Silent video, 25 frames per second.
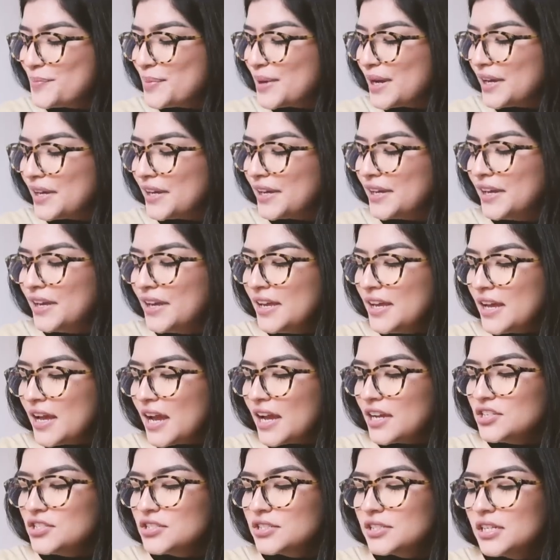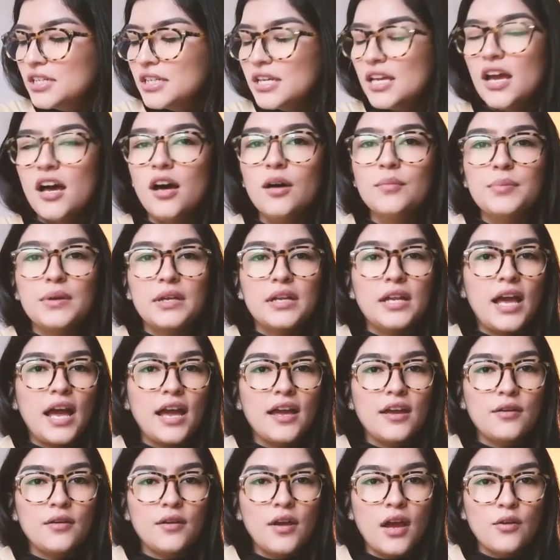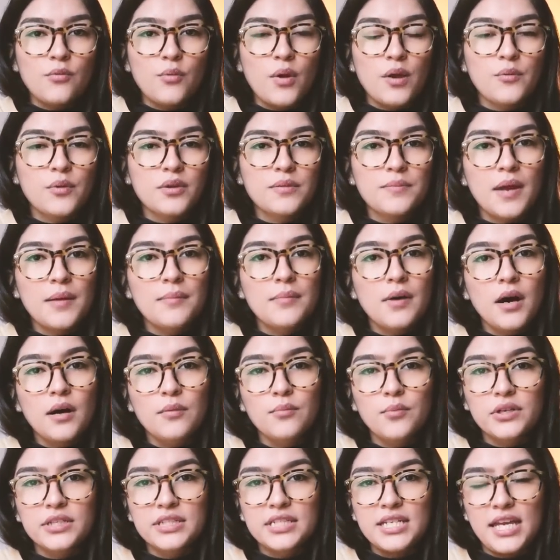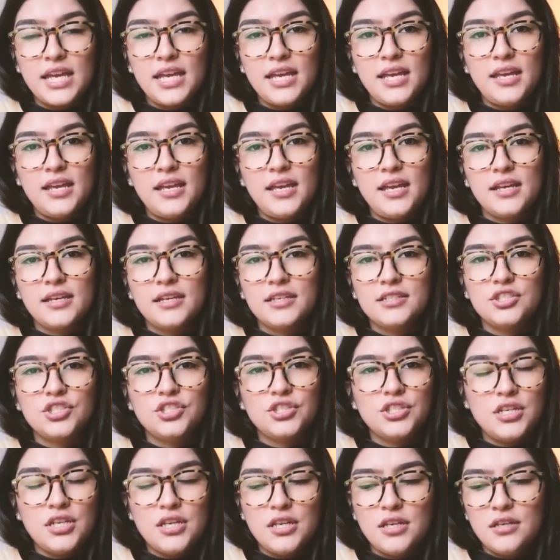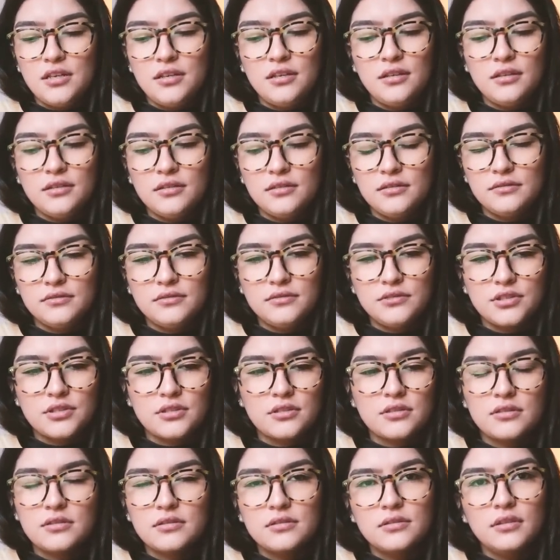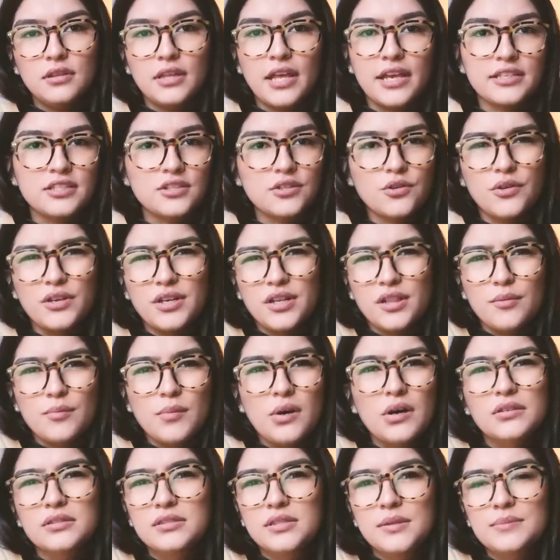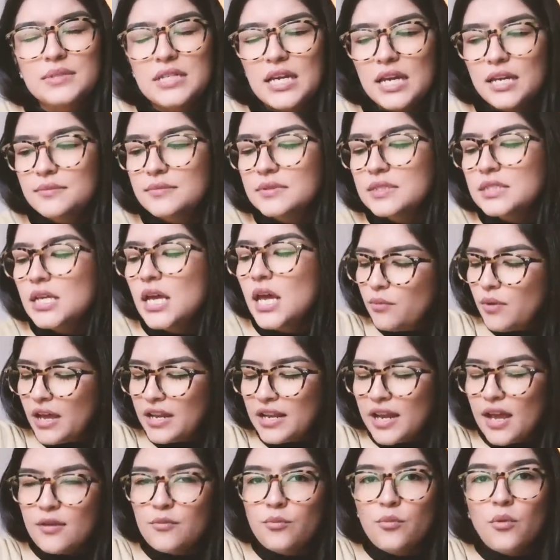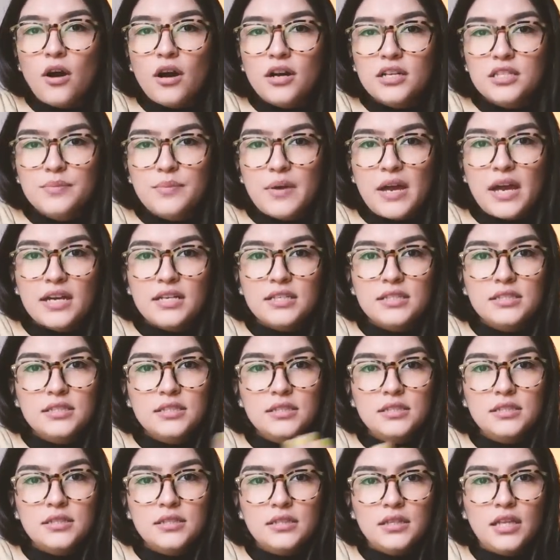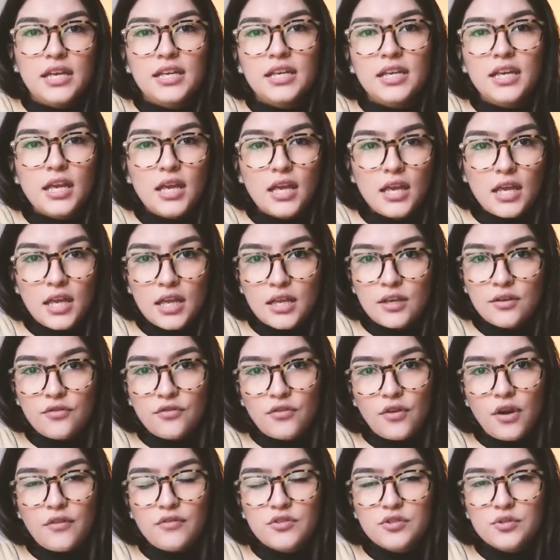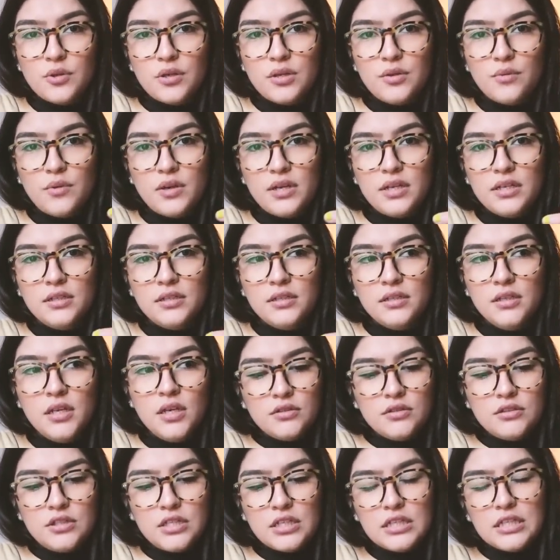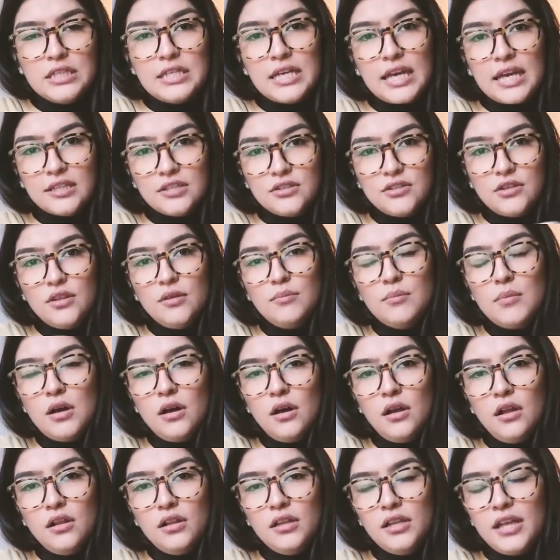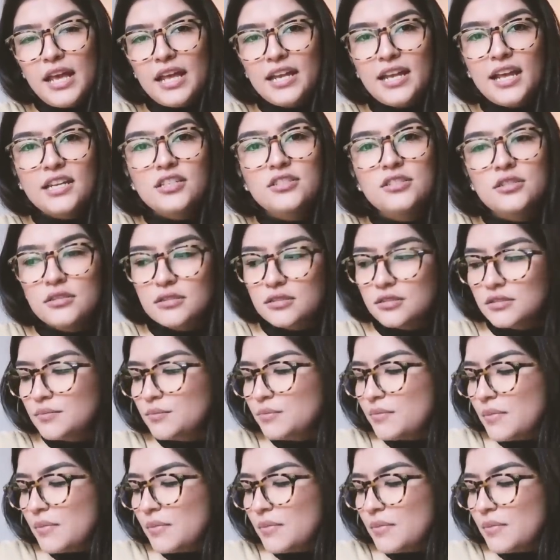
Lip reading: But I just couldn't help it. I went with my mom one day because she just likes going to the mall sometimes, and I walked past like in Forever 21 to get to the mall, and I just,